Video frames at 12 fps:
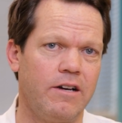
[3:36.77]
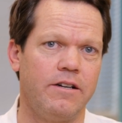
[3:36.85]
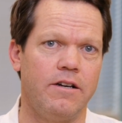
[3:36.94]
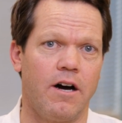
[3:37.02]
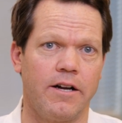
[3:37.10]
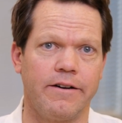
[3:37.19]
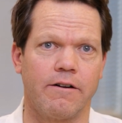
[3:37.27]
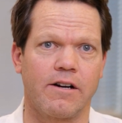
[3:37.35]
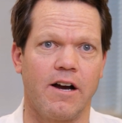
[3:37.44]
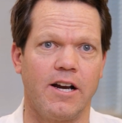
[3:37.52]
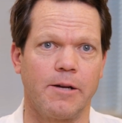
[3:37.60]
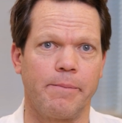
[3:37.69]

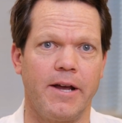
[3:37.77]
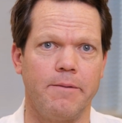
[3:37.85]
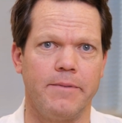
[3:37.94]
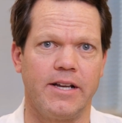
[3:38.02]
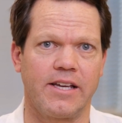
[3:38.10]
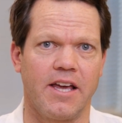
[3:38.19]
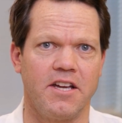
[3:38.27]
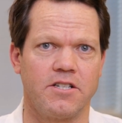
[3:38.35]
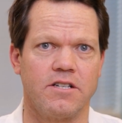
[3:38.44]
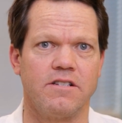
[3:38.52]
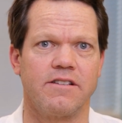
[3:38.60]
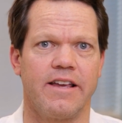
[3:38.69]
Non-narcotic pain
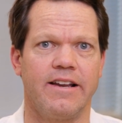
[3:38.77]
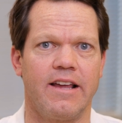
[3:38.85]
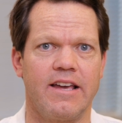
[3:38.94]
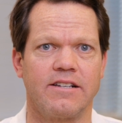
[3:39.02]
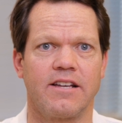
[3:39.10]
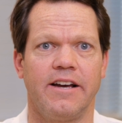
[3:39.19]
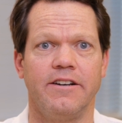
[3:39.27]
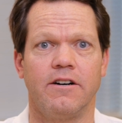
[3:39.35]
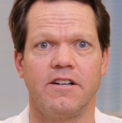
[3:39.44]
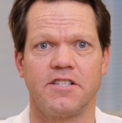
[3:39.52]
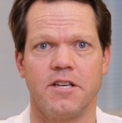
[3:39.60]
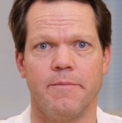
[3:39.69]
medications and
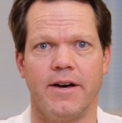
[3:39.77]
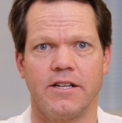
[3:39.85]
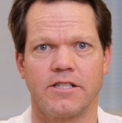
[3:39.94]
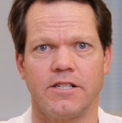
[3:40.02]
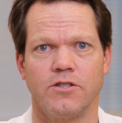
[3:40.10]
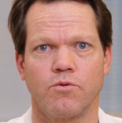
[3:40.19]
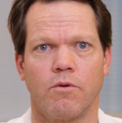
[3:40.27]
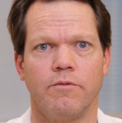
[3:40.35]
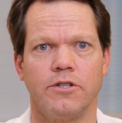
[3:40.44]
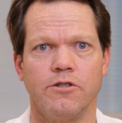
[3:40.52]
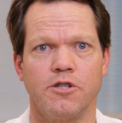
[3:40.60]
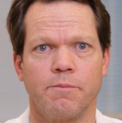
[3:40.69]
anti-nausea medicines will
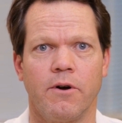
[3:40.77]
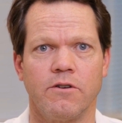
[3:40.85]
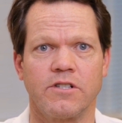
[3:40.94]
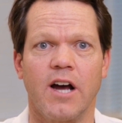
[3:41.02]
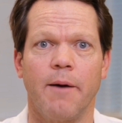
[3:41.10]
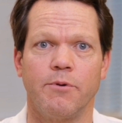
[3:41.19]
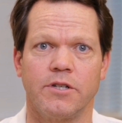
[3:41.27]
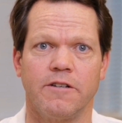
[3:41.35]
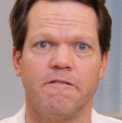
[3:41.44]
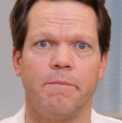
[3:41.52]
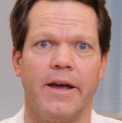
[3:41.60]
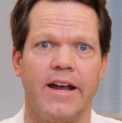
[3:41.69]
reduce
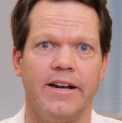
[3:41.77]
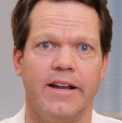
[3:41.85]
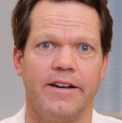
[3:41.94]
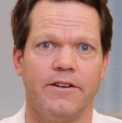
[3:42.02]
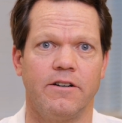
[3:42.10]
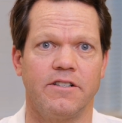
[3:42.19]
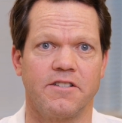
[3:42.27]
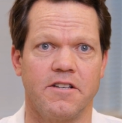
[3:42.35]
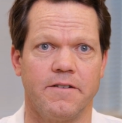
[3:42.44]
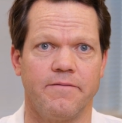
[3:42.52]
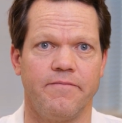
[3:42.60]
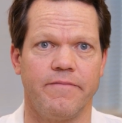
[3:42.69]
postoperative pain and nausea.